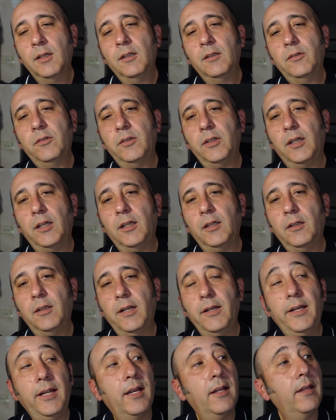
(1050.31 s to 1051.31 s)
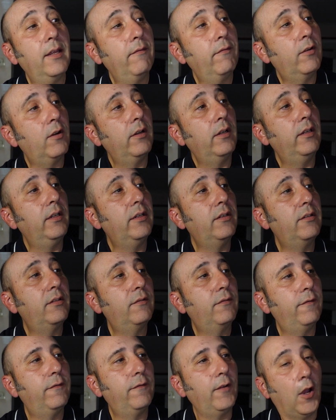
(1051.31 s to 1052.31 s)
So, and now they've got this
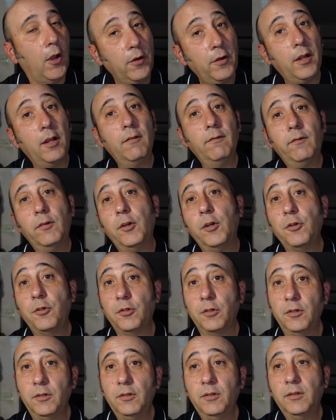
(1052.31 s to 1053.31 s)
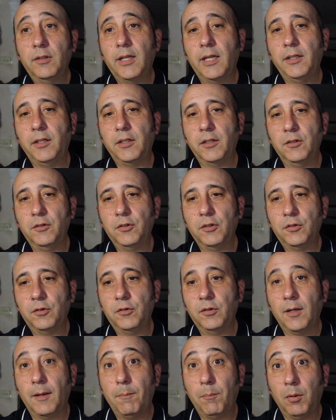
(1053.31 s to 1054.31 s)
photo version that you can
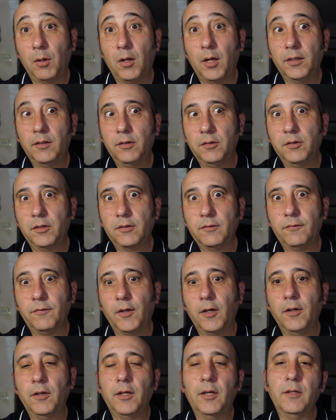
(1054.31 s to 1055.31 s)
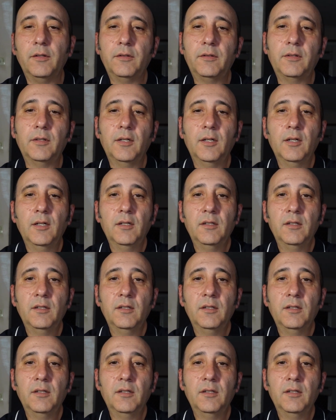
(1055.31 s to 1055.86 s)
just apply to just photos.